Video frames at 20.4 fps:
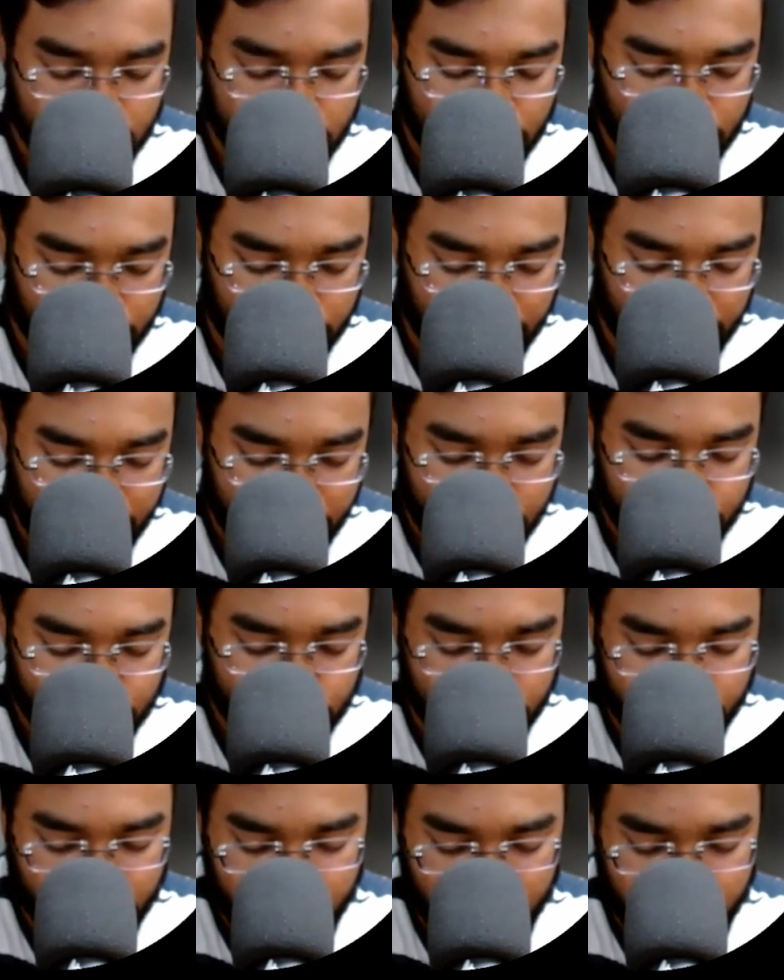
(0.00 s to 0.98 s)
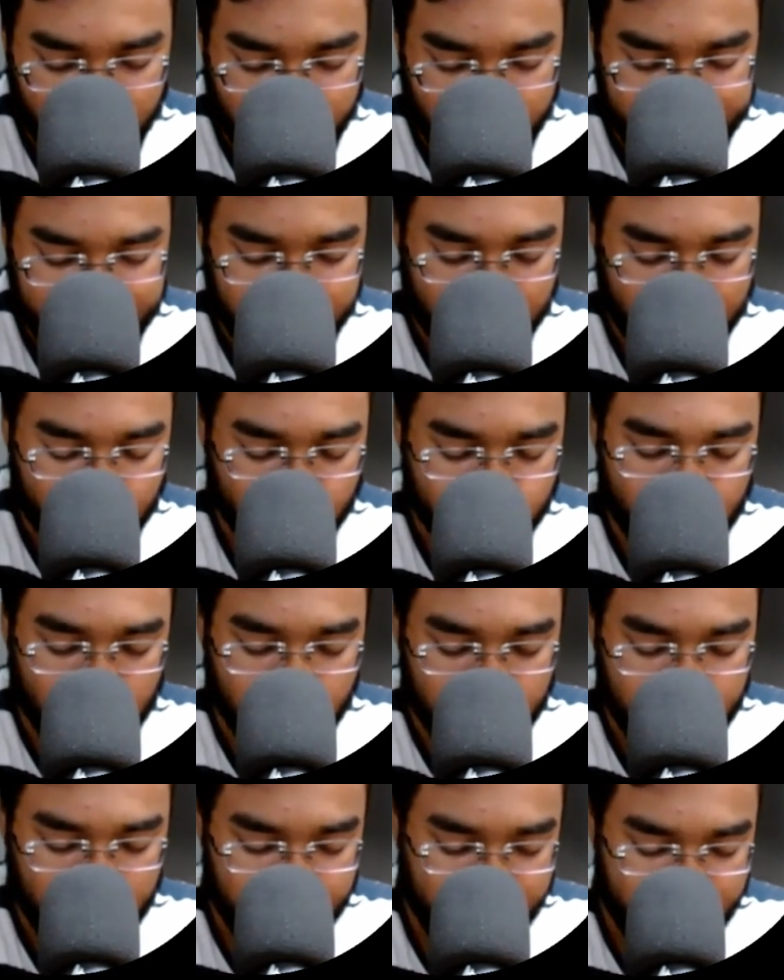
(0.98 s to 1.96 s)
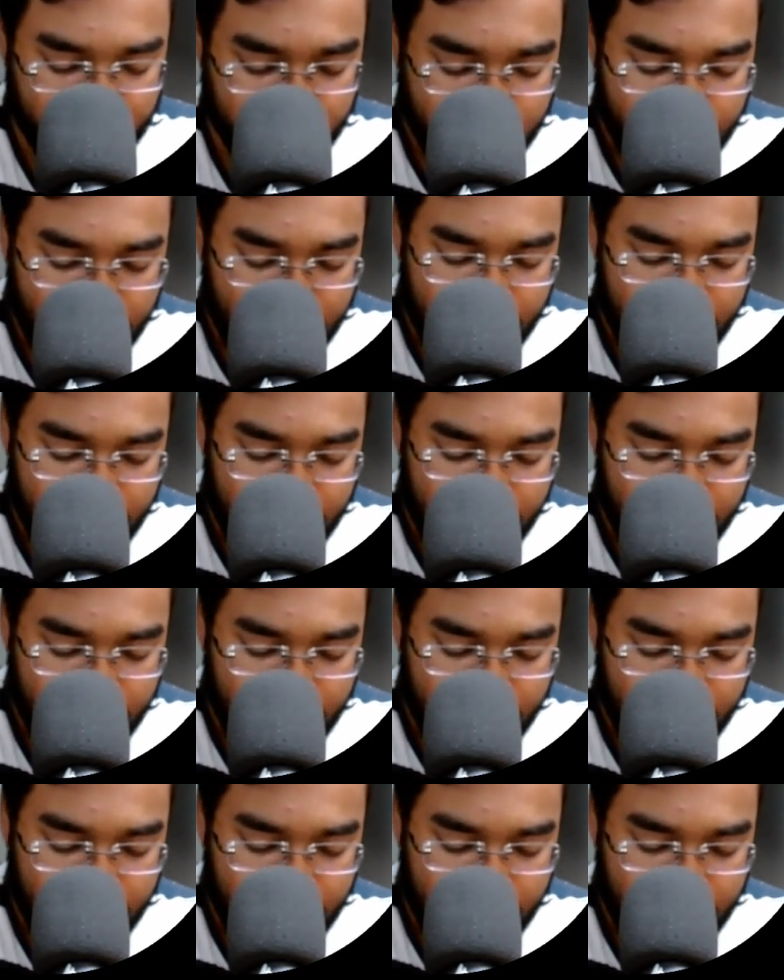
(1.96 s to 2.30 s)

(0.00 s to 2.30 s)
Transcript: Okay, so you have to find the 2's complement,